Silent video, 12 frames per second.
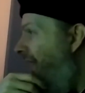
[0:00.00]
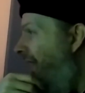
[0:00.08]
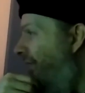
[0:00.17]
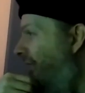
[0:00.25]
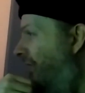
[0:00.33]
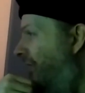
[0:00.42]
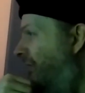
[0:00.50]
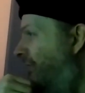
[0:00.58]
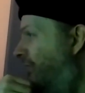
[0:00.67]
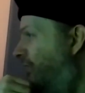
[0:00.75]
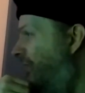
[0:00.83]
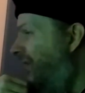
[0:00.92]
ever
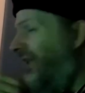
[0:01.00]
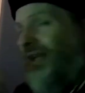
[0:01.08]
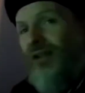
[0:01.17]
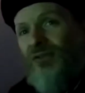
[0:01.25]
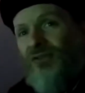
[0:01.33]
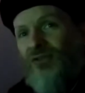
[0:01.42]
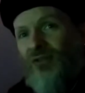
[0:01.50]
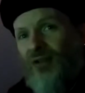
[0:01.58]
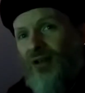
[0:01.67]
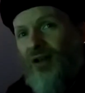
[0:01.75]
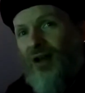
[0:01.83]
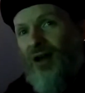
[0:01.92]
released
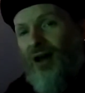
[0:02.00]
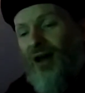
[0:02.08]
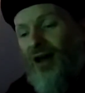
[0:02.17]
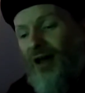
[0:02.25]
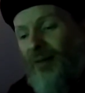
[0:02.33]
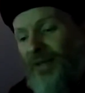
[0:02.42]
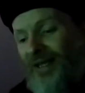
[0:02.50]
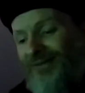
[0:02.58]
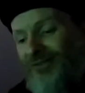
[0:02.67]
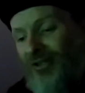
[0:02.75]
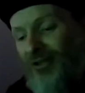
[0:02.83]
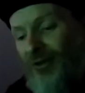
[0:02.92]
um,
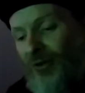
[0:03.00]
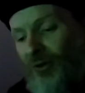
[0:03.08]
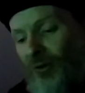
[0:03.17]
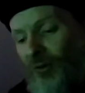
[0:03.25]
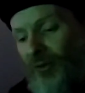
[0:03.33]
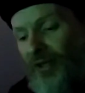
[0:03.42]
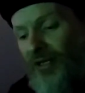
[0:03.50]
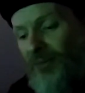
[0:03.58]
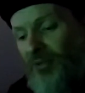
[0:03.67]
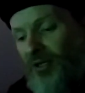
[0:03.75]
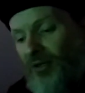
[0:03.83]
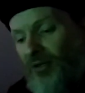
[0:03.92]
until it
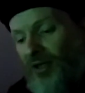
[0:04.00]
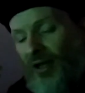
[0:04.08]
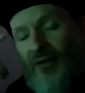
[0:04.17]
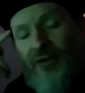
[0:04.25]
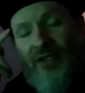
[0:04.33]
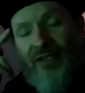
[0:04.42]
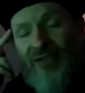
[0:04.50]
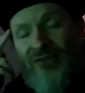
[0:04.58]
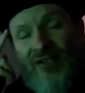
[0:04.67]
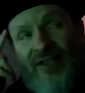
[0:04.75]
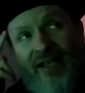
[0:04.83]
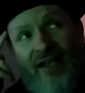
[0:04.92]
appeared on the
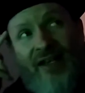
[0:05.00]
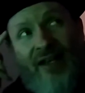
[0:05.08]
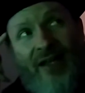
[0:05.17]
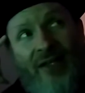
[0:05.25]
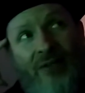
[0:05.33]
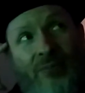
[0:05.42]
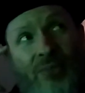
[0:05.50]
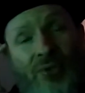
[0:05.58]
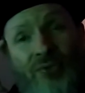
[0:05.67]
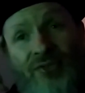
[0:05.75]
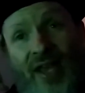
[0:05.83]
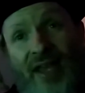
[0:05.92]
1999
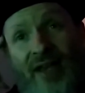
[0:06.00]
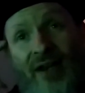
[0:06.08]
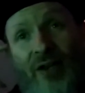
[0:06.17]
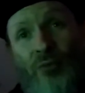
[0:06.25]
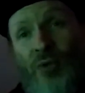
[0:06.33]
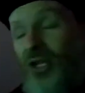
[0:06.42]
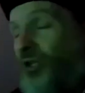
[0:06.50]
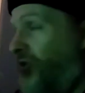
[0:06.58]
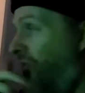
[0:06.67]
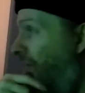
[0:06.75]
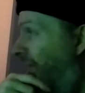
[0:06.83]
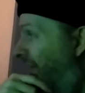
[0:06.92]
Musea
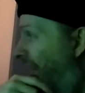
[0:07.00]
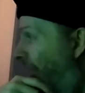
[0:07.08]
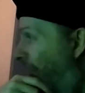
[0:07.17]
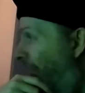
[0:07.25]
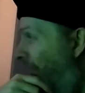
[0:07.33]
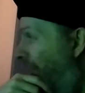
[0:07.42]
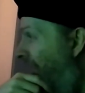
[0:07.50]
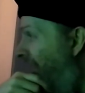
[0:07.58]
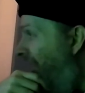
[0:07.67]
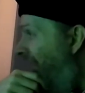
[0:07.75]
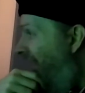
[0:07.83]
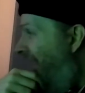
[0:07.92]
reissue of the album.
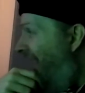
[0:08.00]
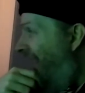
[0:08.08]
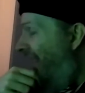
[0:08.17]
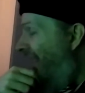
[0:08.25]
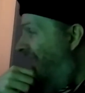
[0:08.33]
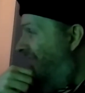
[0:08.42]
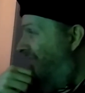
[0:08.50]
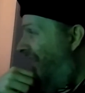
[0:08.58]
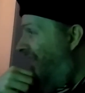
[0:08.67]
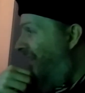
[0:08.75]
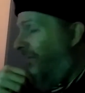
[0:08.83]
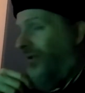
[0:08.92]
And
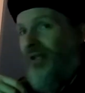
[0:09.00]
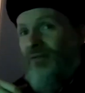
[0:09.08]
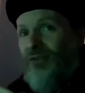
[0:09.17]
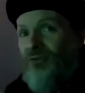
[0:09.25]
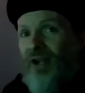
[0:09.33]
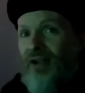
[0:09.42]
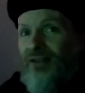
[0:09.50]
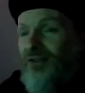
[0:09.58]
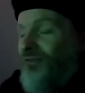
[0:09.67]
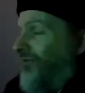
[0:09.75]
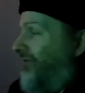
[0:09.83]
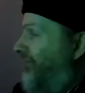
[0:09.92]
I can't believe a track
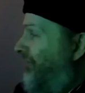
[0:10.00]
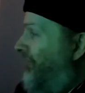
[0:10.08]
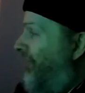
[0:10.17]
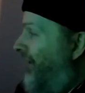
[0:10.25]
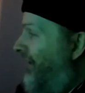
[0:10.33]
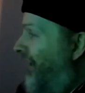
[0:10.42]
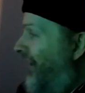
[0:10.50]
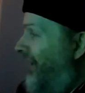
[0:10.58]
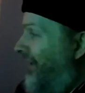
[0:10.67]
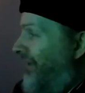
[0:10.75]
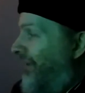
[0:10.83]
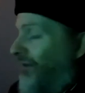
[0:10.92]
this great. Uh,
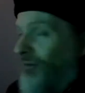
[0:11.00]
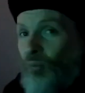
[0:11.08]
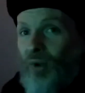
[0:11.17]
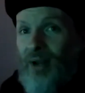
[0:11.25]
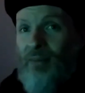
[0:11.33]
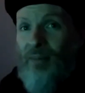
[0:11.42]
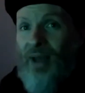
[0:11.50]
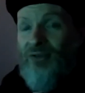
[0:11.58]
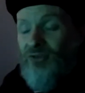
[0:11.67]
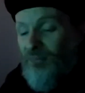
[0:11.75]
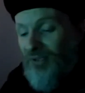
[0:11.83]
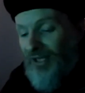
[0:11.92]
what I'm
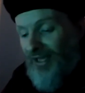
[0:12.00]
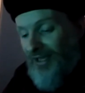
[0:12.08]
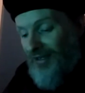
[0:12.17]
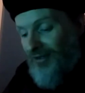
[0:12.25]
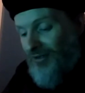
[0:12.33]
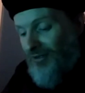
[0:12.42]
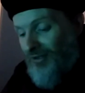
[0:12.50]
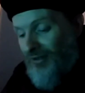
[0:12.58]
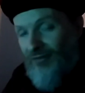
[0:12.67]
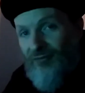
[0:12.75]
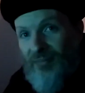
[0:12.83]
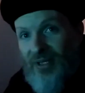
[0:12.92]
about to play could
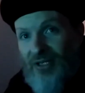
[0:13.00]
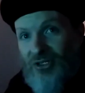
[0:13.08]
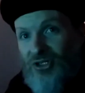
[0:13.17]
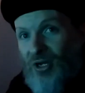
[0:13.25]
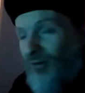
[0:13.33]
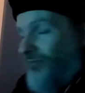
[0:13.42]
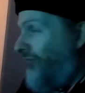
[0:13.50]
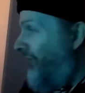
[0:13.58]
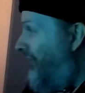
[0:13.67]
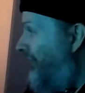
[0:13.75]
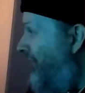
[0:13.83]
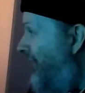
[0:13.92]
have been shelved
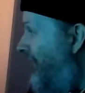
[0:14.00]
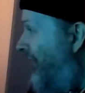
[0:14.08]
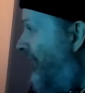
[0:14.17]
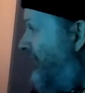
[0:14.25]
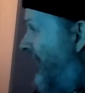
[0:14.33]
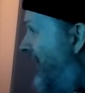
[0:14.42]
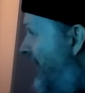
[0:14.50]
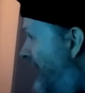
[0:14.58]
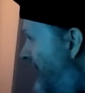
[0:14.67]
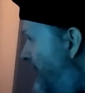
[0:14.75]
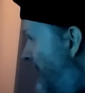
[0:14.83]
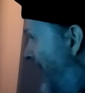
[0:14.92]
for 30 years.
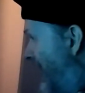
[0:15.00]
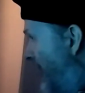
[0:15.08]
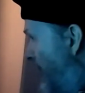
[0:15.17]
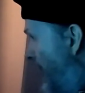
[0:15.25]
The track in